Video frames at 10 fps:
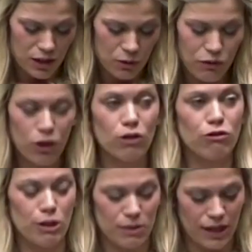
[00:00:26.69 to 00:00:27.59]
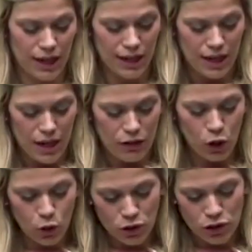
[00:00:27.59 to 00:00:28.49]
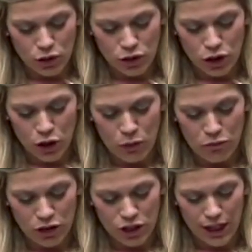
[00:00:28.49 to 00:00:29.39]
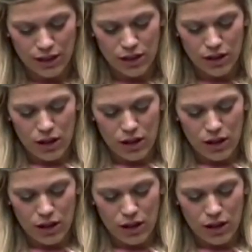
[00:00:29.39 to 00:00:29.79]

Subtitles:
So we've got groups like the All Sorts Youth Project,